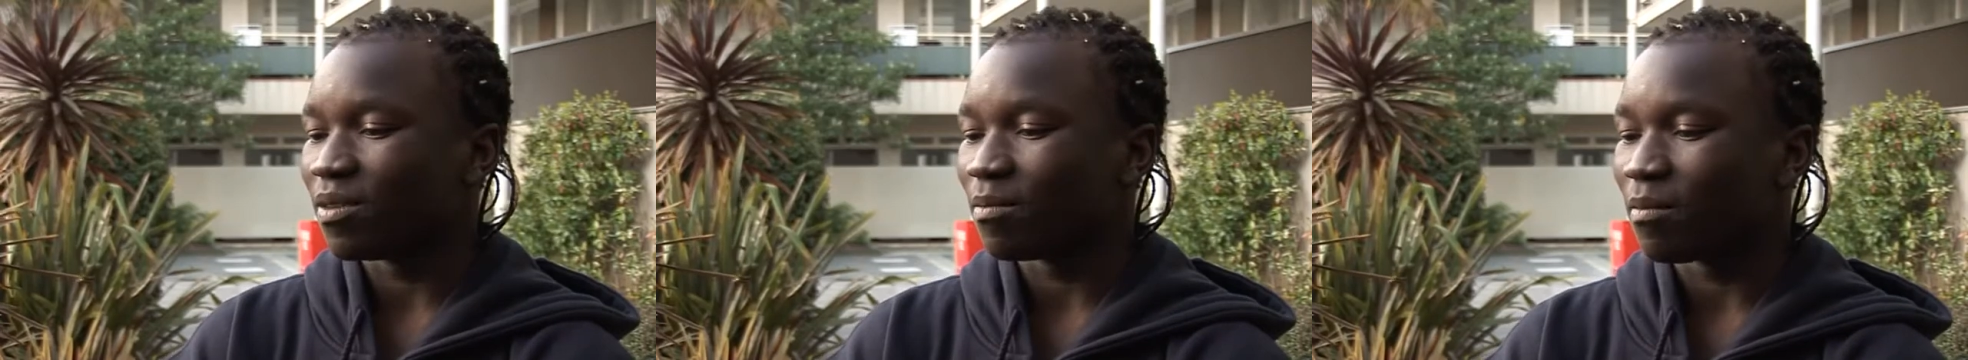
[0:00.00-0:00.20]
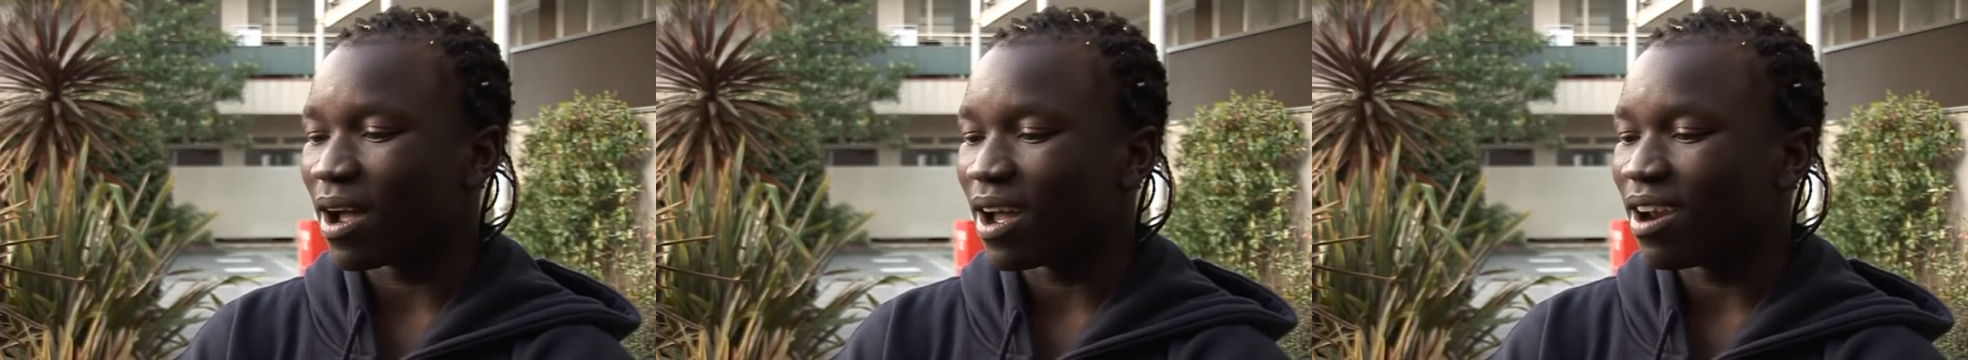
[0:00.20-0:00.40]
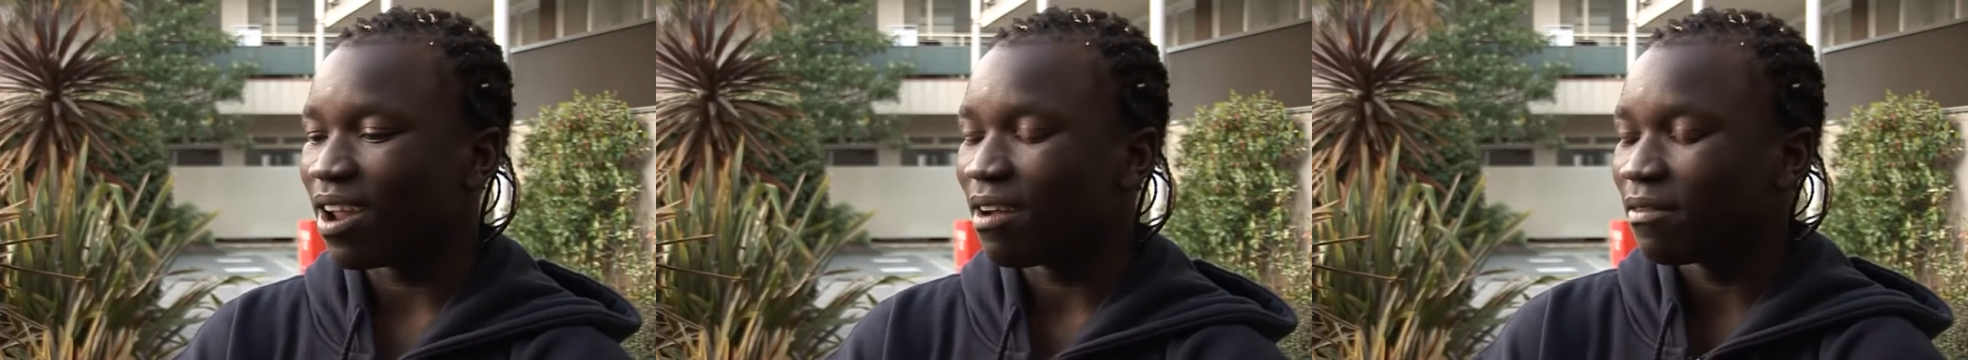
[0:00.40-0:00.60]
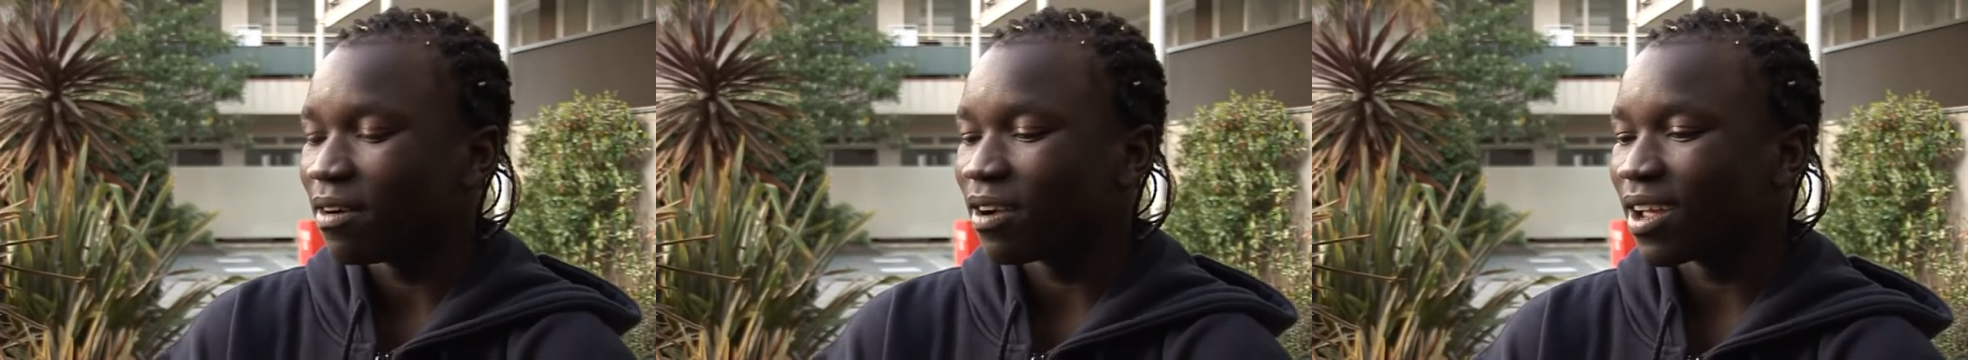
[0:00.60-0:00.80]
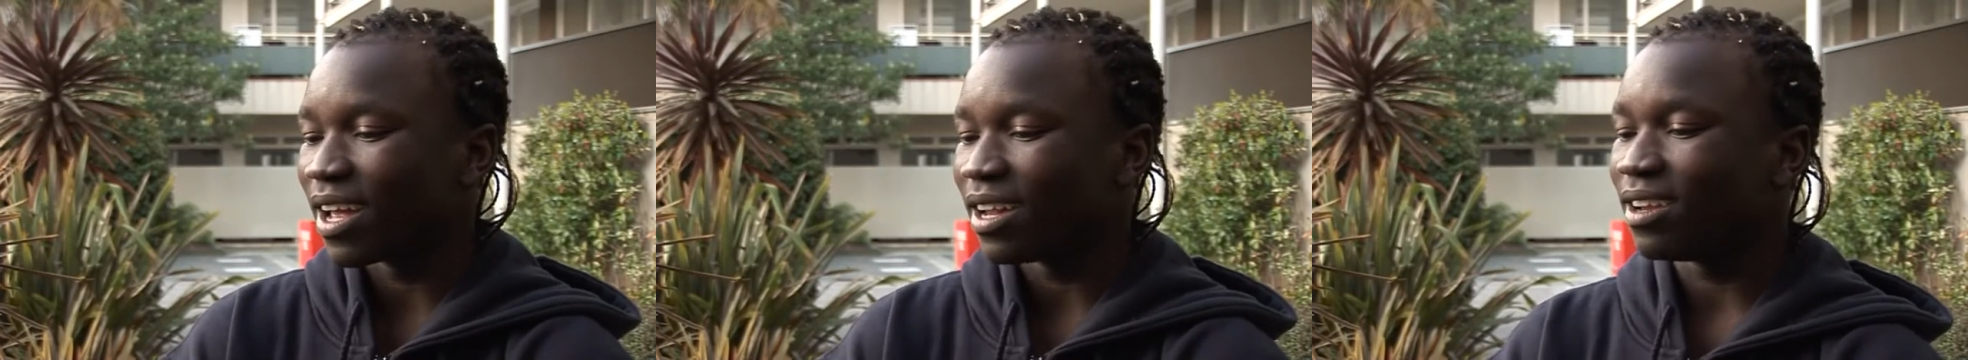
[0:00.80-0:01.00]
might never
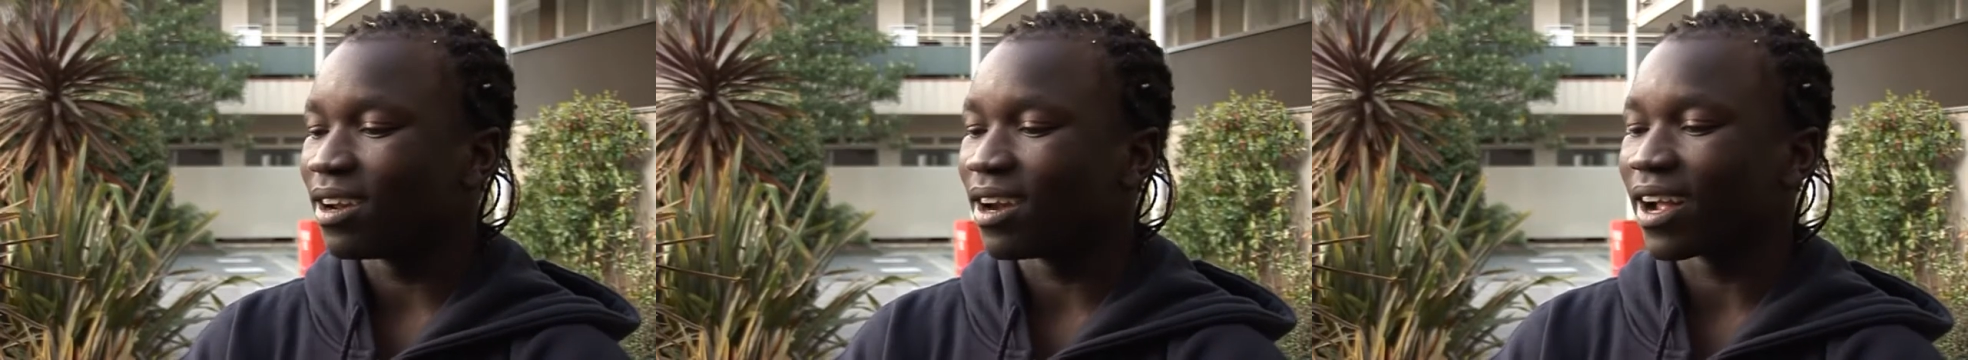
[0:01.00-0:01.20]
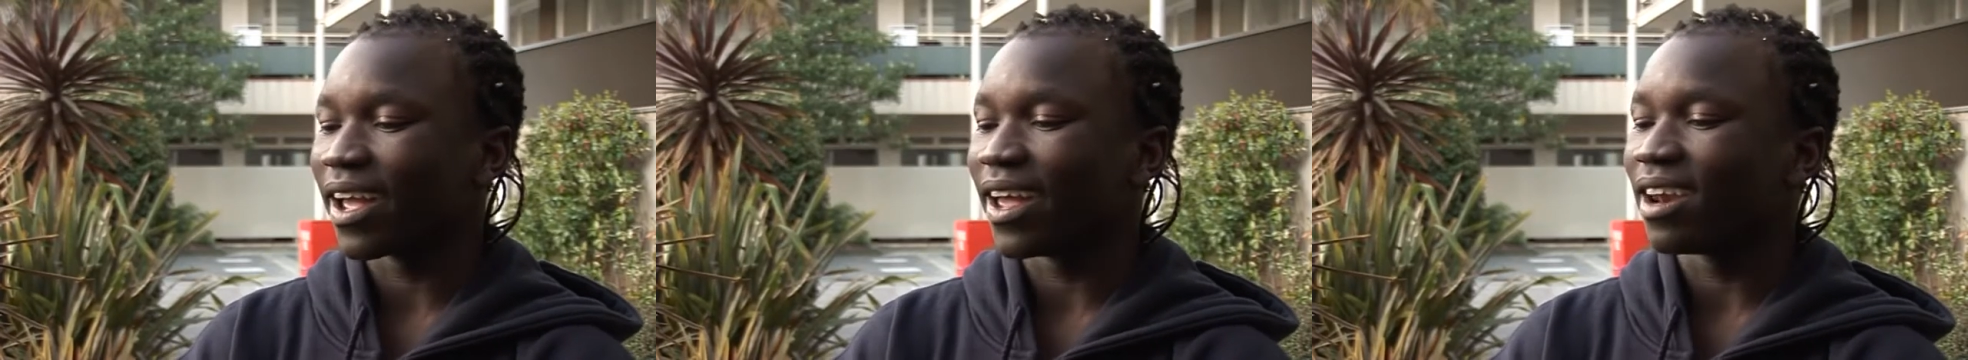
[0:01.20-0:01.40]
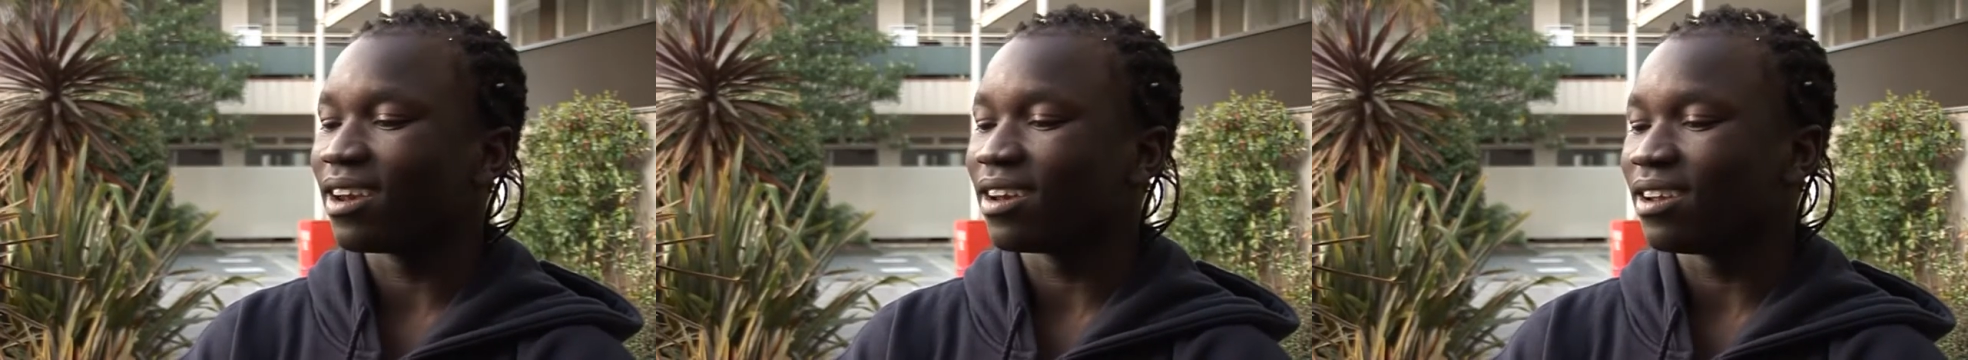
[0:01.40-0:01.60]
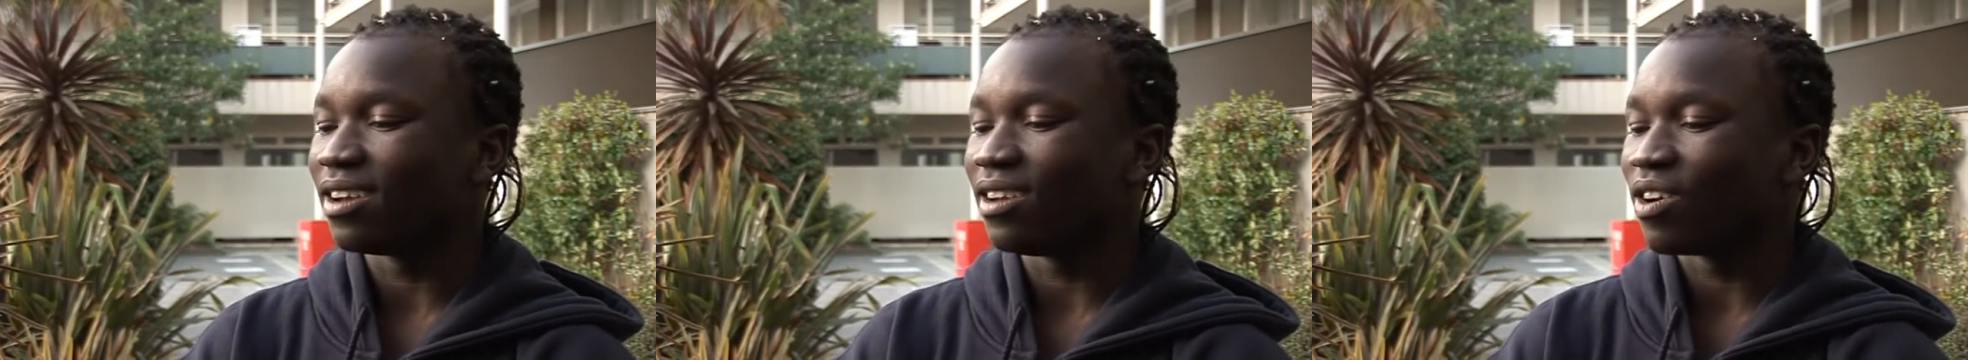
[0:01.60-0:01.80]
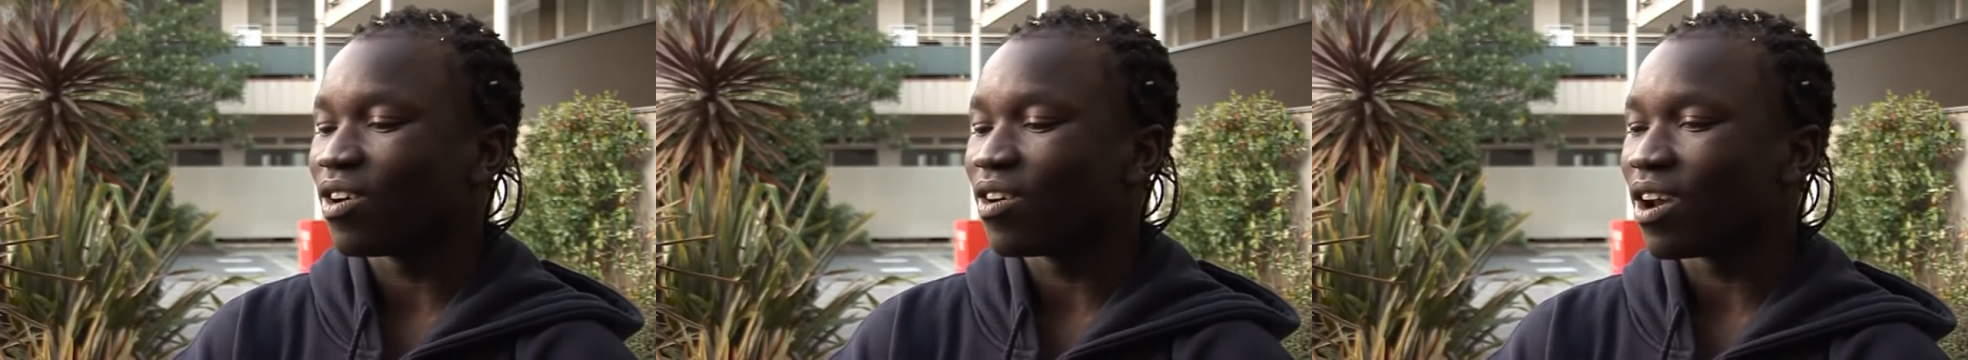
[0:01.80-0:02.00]
get it again in
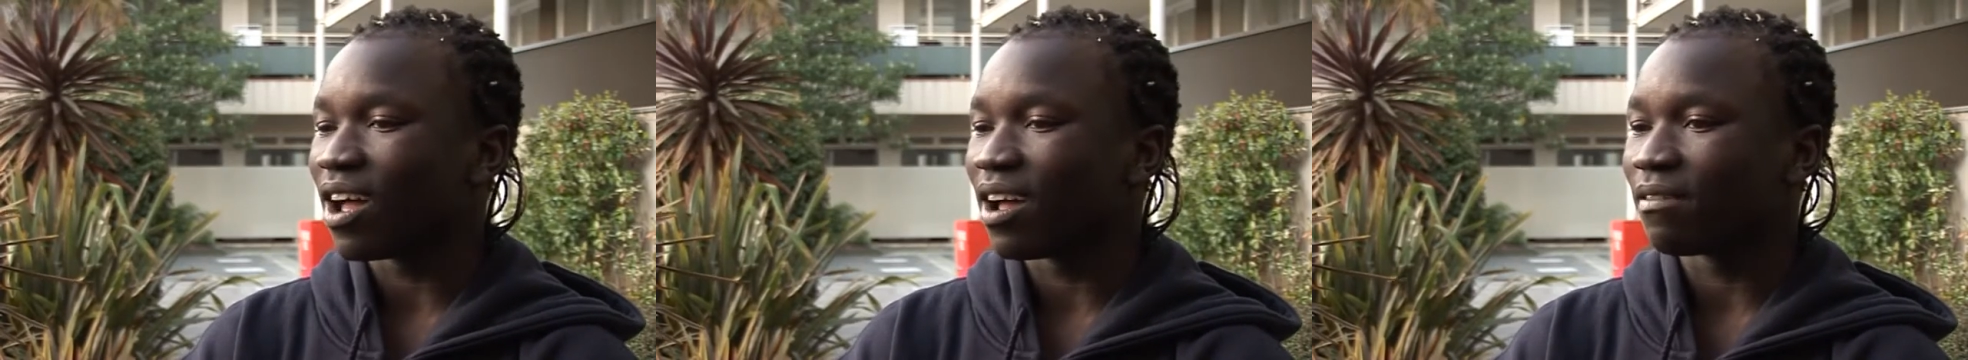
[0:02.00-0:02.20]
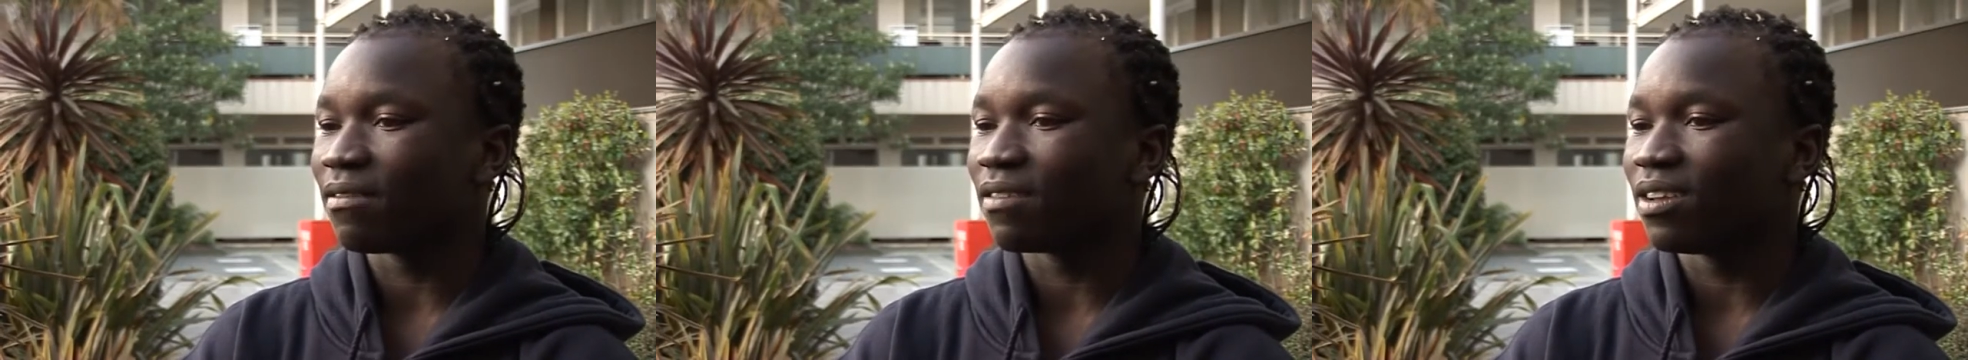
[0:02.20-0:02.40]
your whole life.